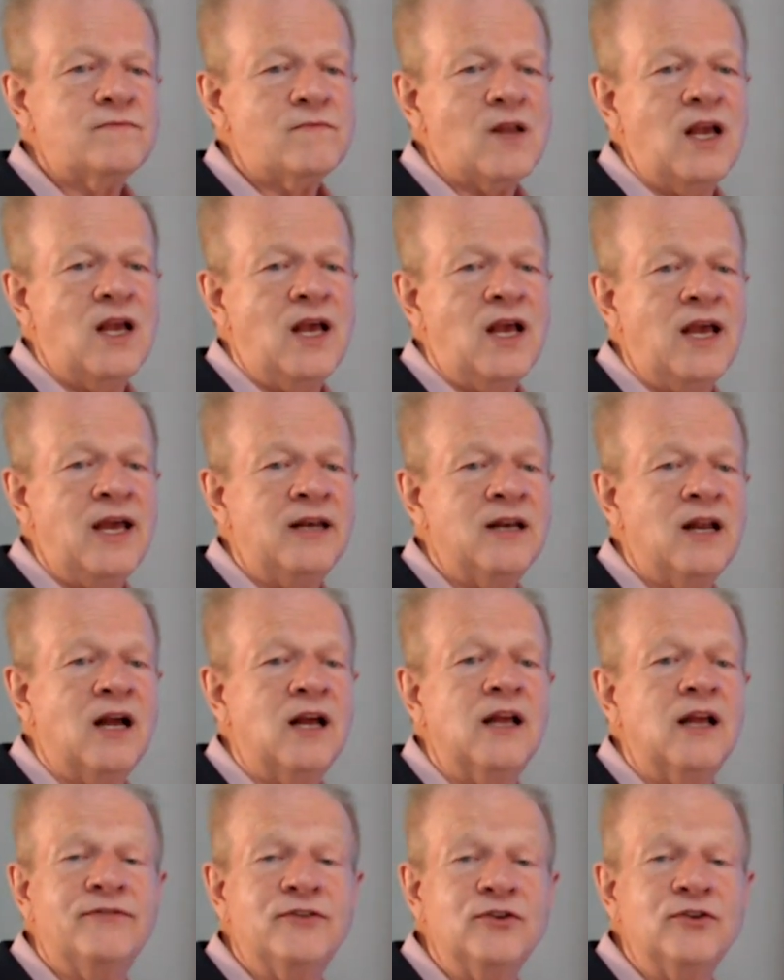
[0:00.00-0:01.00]
And
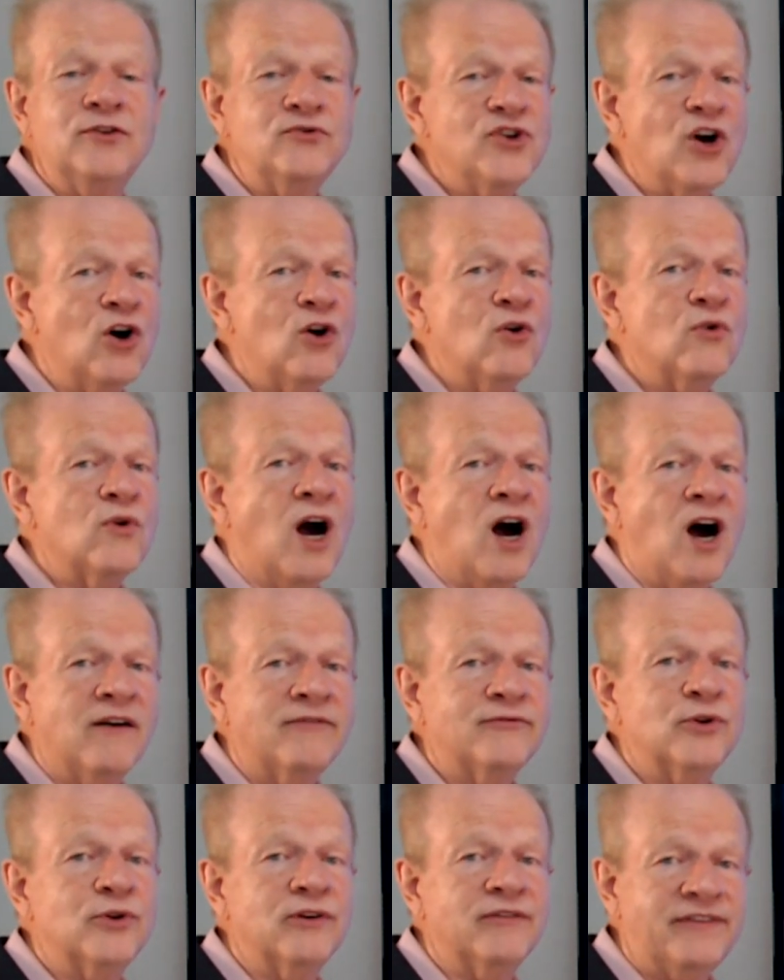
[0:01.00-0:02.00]
if you don't
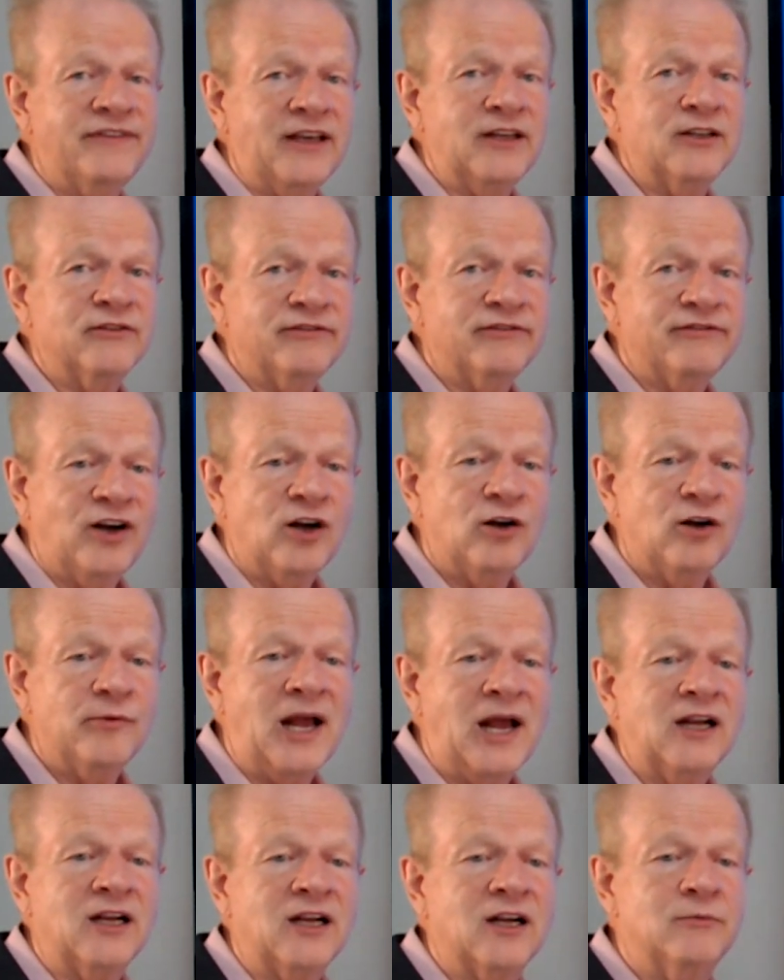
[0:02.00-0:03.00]
offer a fade or
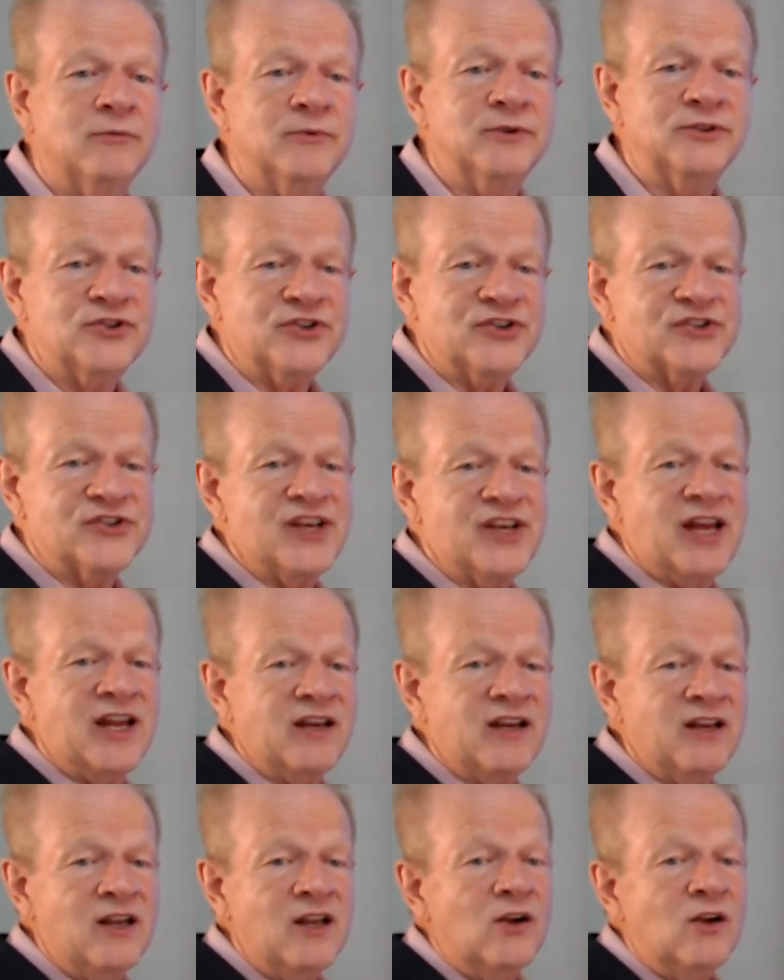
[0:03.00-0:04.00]
fallback, I want you to
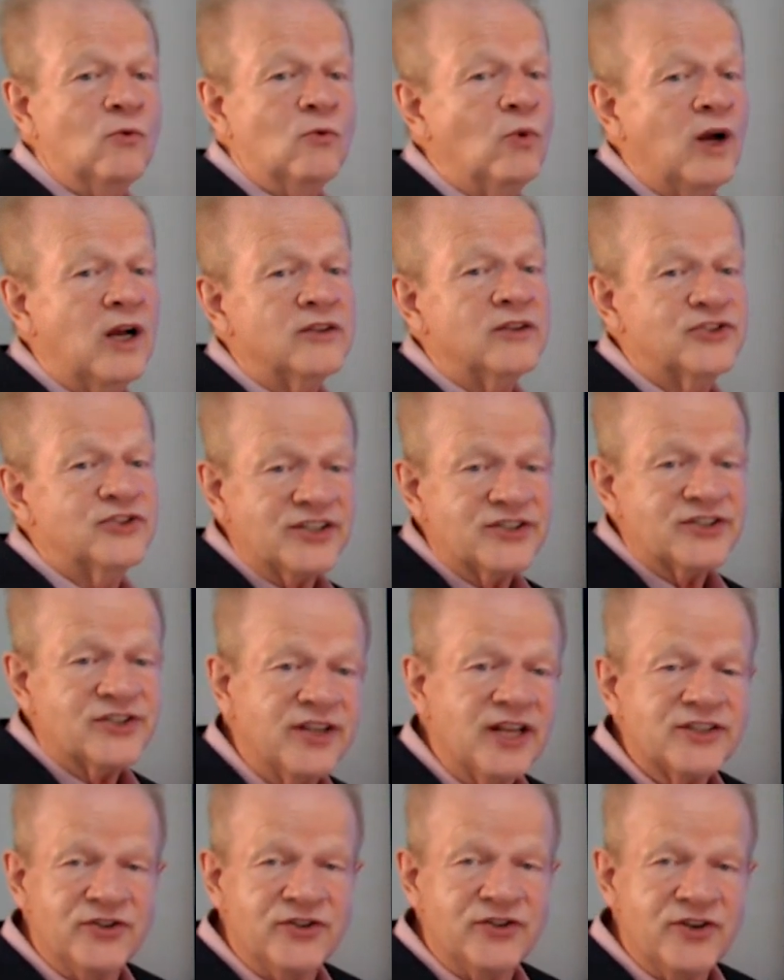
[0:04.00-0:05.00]
say, well, just to
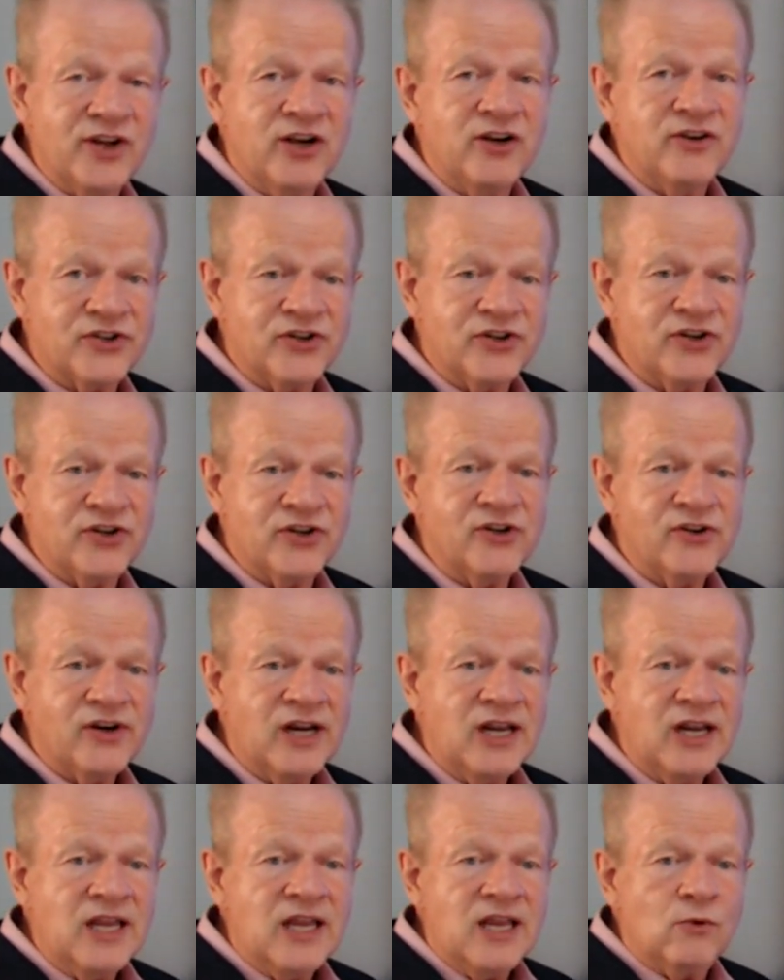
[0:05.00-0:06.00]
let you know, sir,
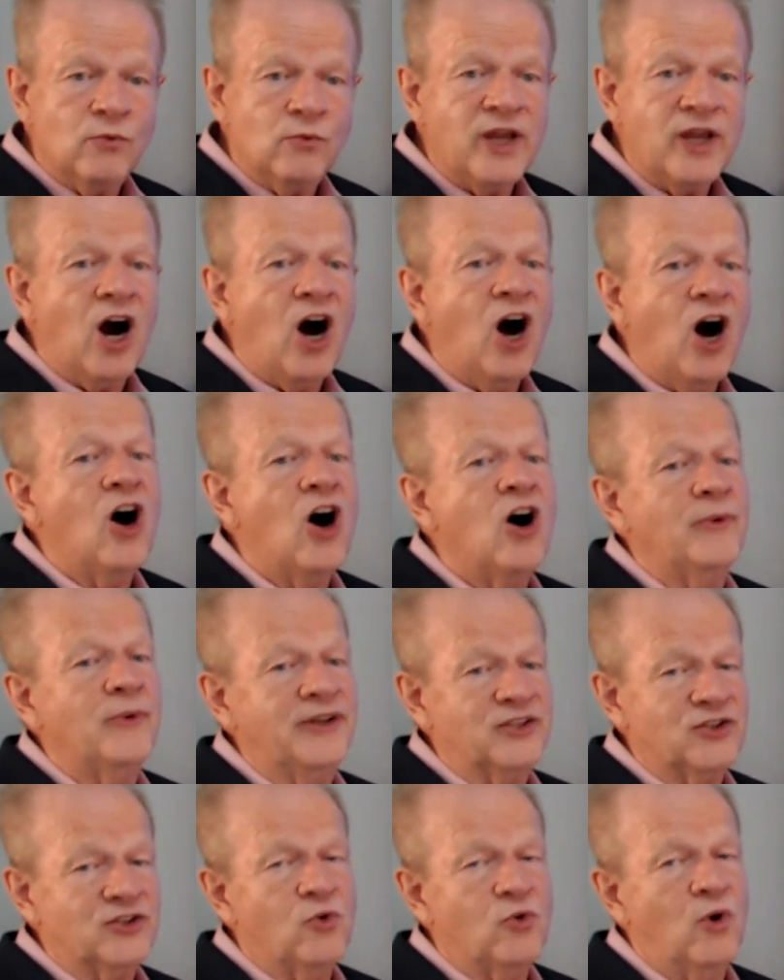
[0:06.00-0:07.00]
we
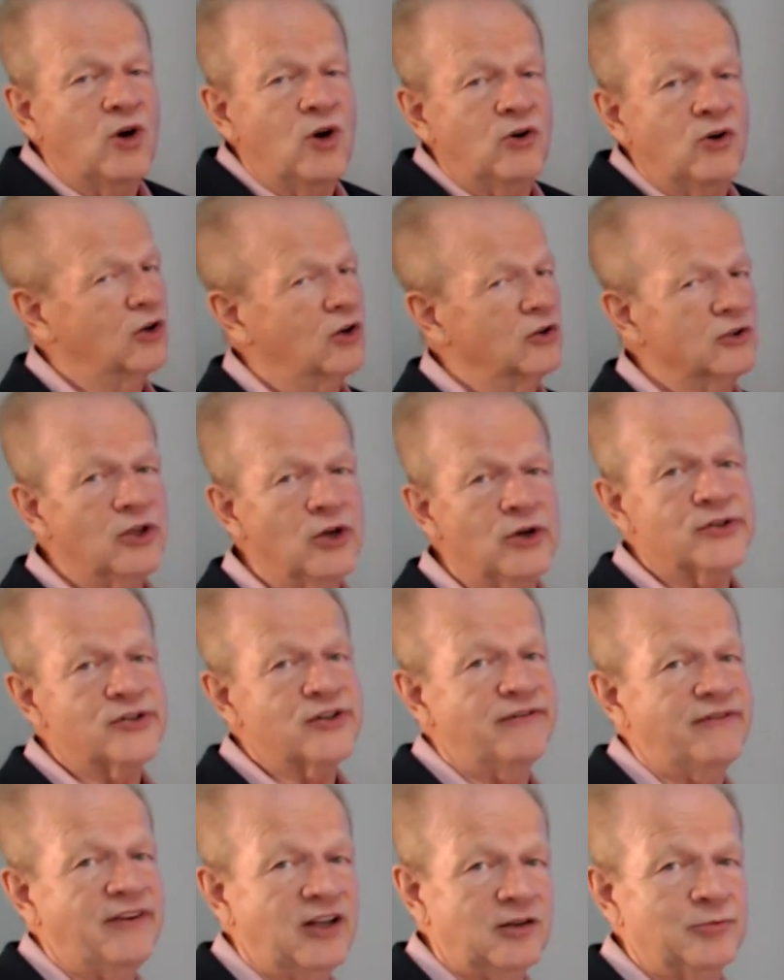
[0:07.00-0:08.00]
always quote our
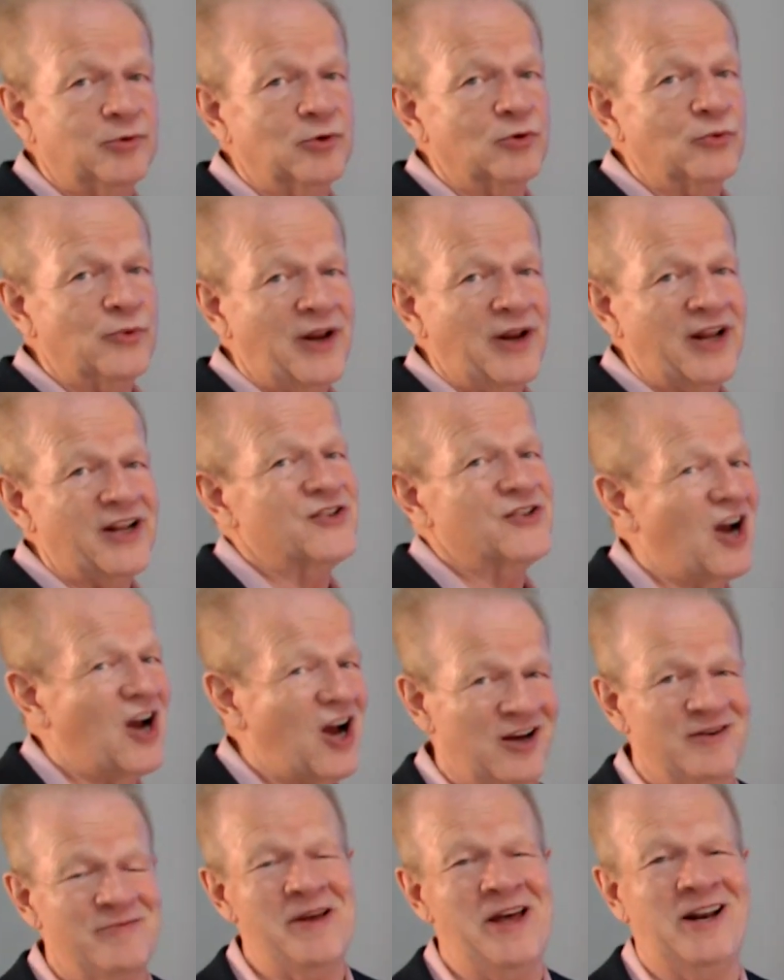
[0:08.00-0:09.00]
lowest available rates
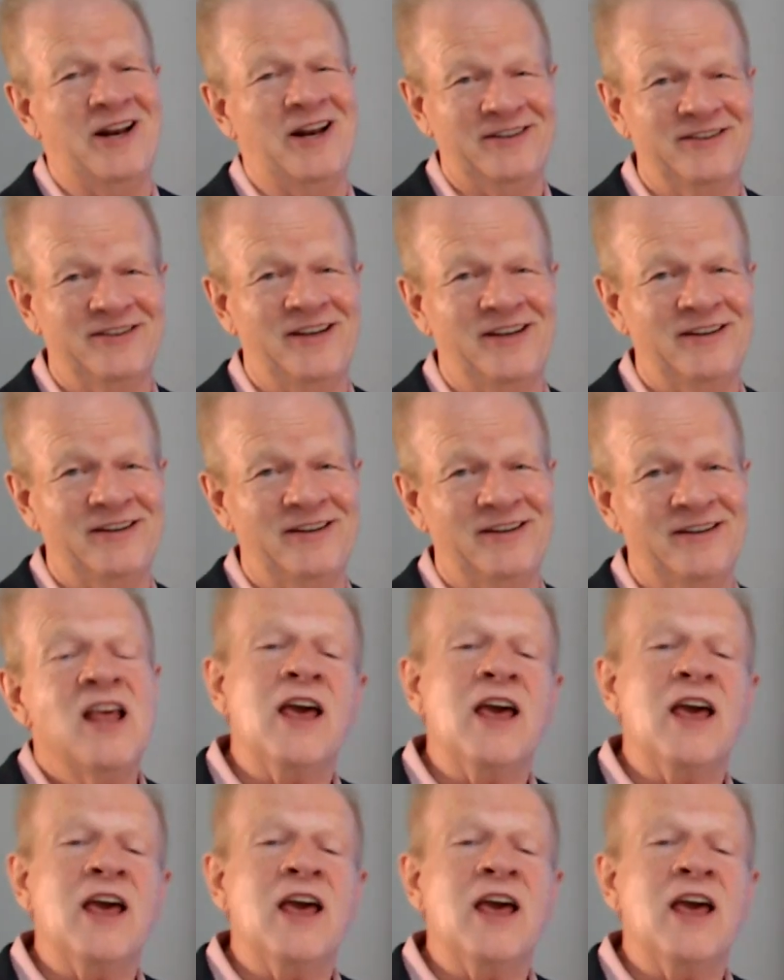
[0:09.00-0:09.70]
automatically.